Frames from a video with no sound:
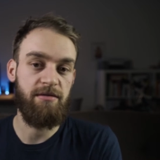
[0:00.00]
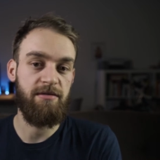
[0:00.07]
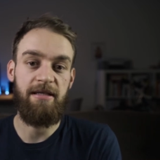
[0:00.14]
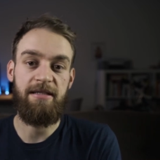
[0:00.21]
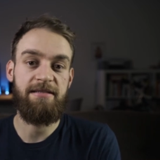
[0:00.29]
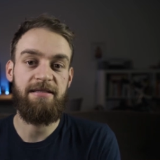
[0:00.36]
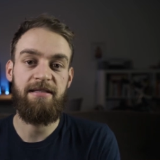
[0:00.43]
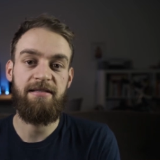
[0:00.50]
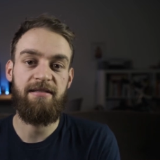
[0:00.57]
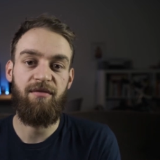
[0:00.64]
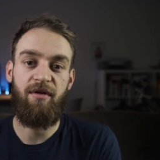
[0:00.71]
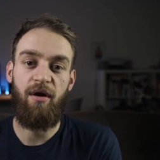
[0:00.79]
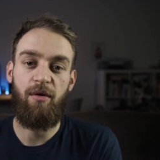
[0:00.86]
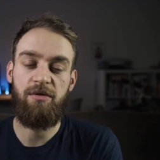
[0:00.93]
like
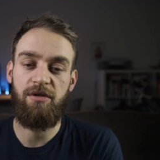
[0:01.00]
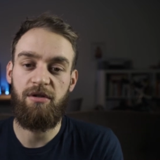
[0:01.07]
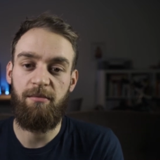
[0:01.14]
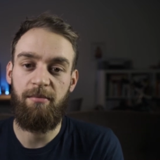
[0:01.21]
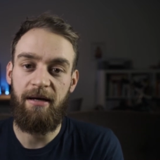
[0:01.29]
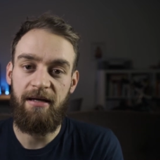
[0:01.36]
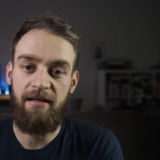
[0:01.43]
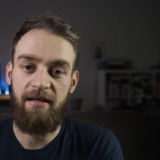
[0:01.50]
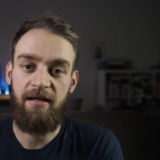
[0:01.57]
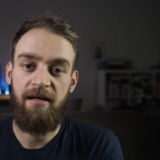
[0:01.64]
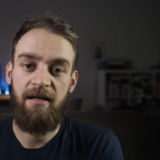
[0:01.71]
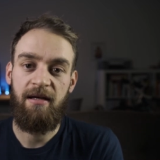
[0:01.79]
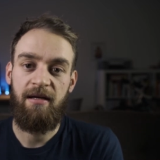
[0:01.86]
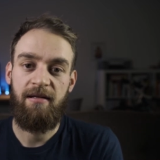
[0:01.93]
6-7 hours on the bike,
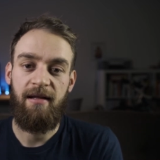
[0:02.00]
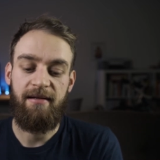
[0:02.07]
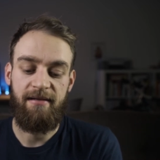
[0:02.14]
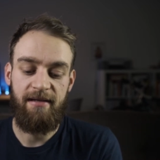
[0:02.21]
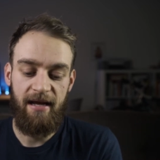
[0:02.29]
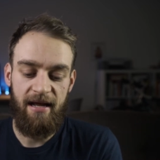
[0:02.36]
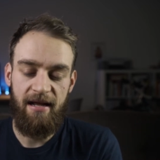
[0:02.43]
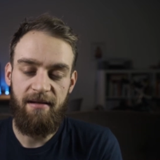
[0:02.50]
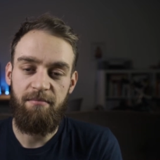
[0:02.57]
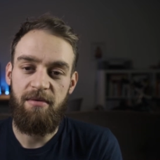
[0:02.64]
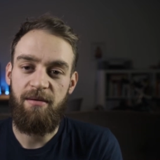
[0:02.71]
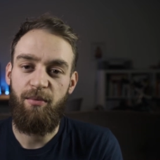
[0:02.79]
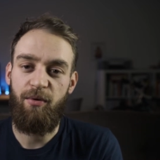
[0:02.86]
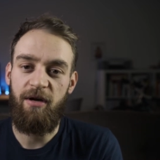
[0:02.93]
that can
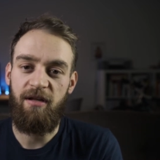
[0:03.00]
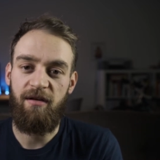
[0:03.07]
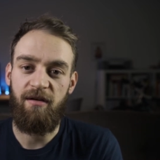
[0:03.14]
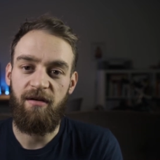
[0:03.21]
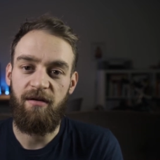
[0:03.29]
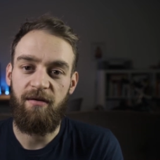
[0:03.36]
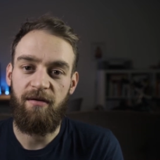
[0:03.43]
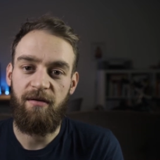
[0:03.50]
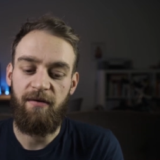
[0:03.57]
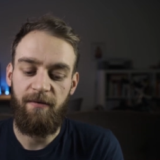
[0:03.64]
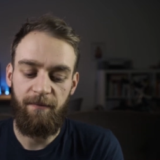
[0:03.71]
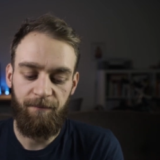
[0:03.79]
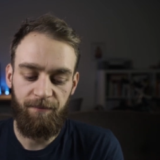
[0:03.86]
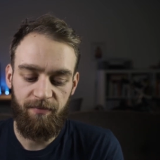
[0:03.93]
be pretty
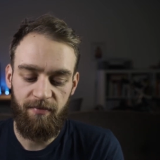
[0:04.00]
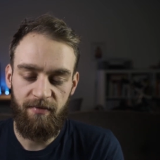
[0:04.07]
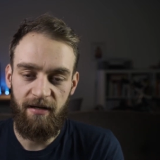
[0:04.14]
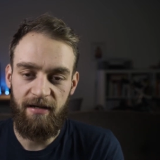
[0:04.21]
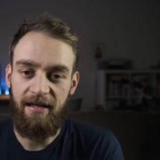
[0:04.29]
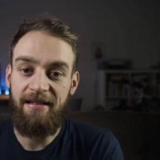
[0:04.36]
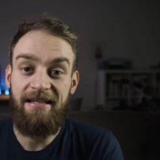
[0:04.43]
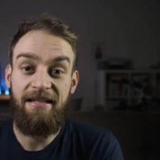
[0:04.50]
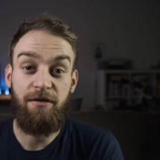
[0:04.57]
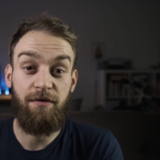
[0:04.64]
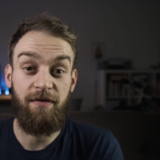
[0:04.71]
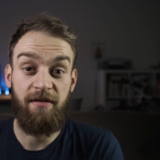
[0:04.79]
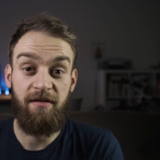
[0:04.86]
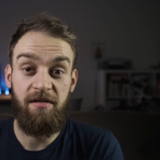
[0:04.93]
that can lead
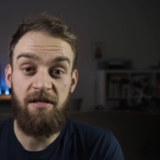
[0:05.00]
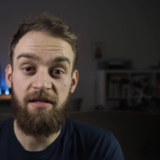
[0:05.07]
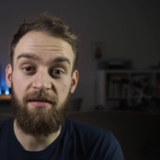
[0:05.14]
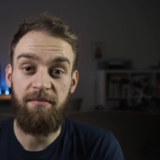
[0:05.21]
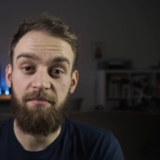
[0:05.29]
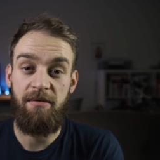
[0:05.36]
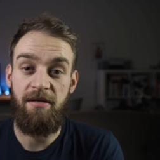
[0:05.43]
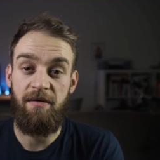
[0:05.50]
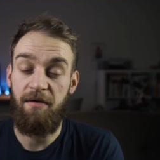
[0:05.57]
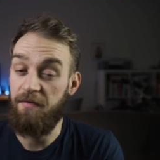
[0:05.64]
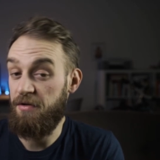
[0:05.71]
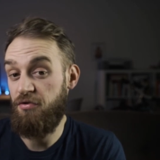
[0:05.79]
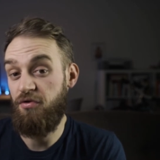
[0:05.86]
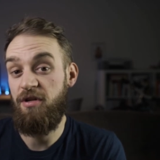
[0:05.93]
to fatigue and
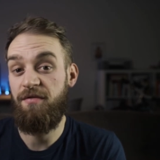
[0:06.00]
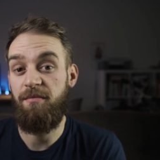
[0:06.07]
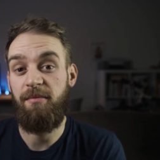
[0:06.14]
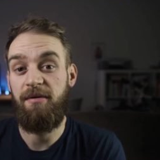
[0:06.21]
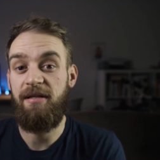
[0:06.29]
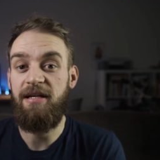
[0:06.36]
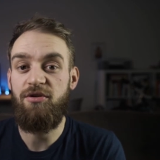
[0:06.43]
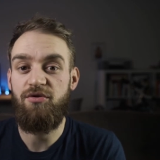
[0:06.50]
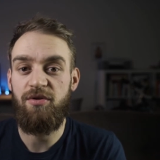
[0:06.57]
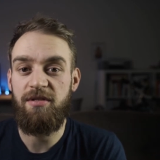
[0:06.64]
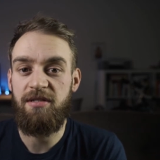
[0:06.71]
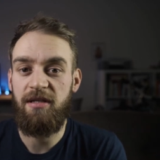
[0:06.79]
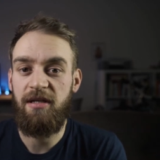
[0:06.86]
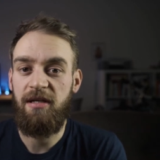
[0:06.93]
eventually even be
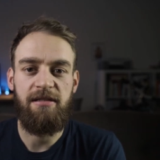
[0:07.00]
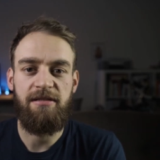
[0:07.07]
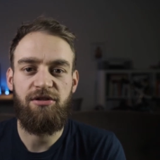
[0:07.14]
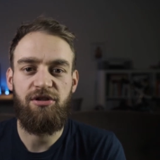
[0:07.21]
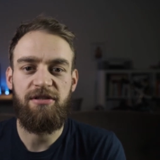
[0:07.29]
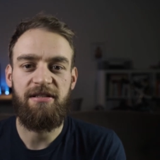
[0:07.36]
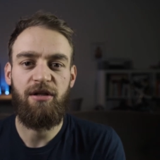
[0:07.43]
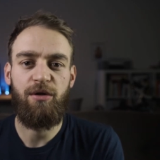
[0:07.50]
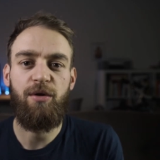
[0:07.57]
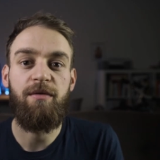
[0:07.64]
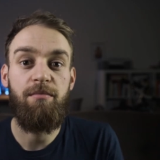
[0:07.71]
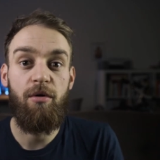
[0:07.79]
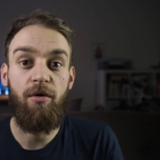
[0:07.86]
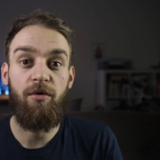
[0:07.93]
dangerous. It's just a
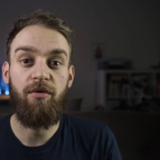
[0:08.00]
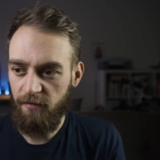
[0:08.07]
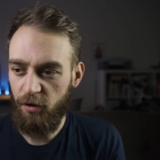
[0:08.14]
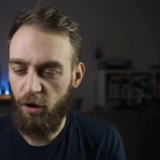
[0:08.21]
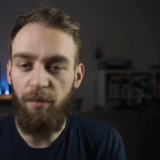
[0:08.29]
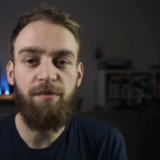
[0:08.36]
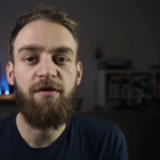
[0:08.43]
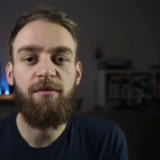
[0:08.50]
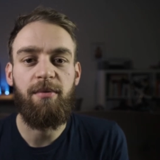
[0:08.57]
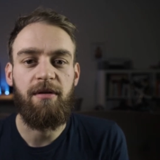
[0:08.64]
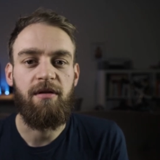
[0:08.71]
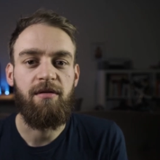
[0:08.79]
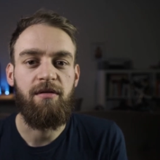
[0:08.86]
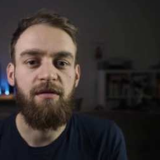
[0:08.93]
lot more
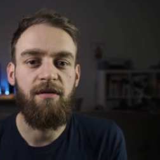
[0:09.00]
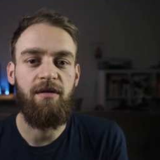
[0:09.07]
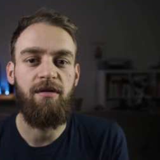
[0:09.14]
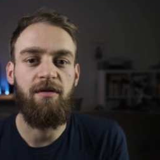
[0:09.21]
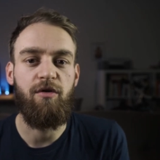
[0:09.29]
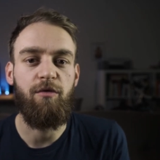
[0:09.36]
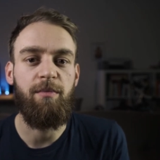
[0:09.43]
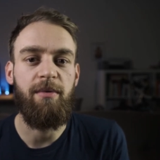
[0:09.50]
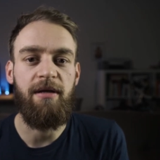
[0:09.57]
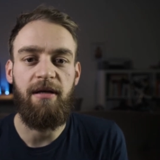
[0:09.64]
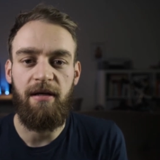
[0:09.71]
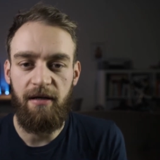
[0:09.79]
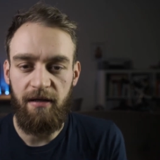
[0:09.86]
comfortable to be